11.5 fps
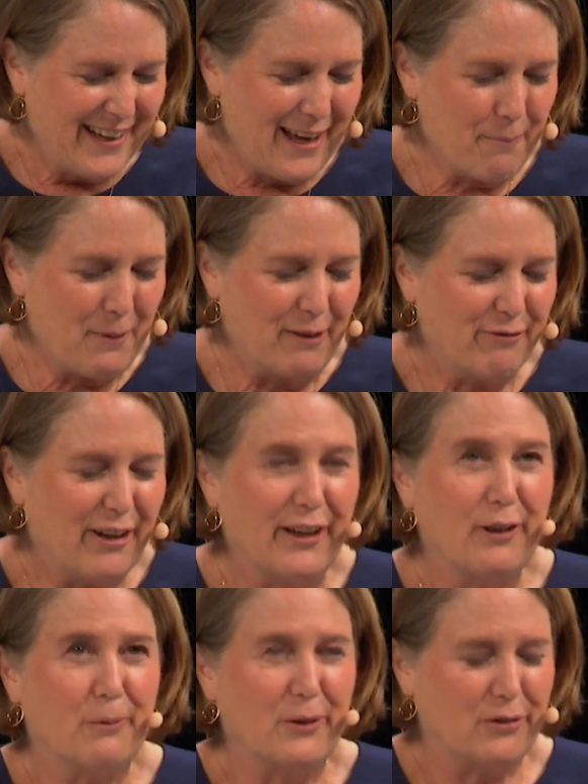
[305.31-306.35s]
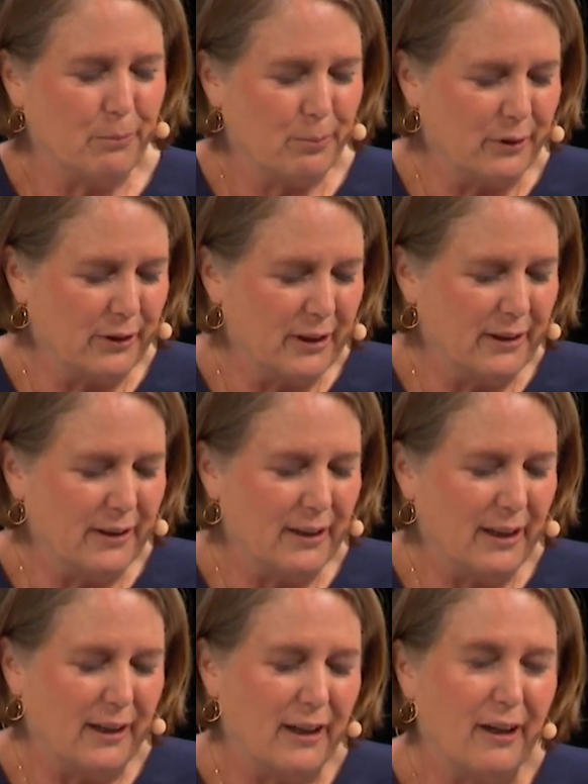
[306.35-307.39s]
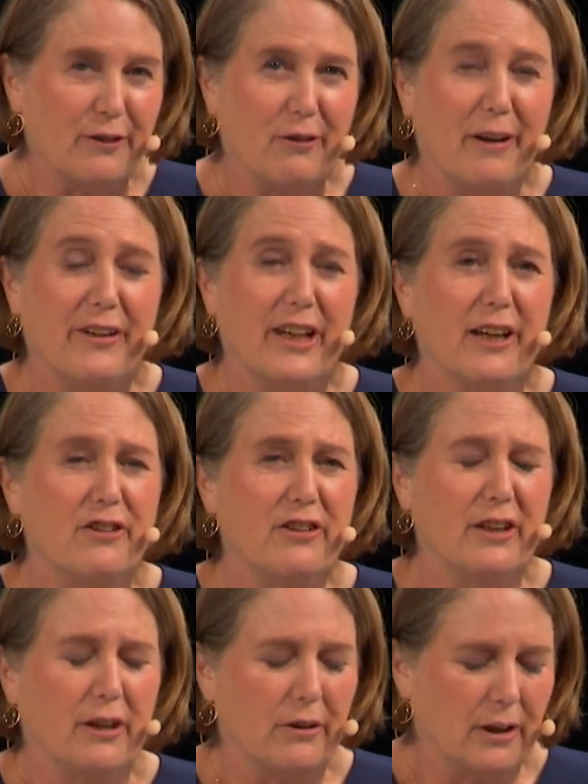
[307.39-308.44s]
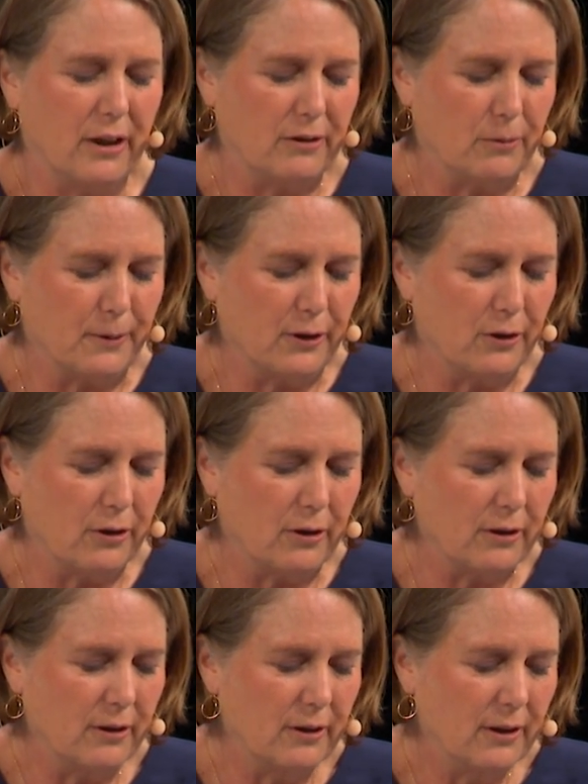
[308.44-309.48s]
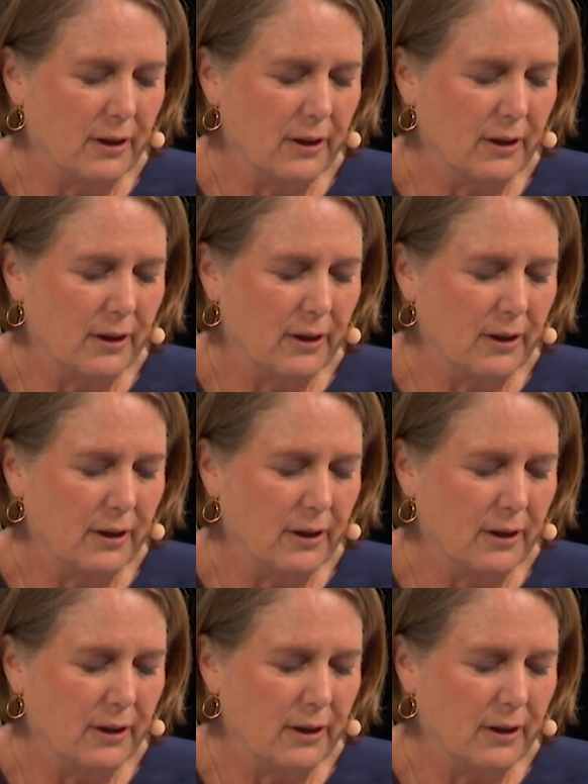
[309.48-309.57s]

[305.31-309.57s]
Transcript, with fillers: and my father was a brilliant hard-driving engineer and entrepreneur.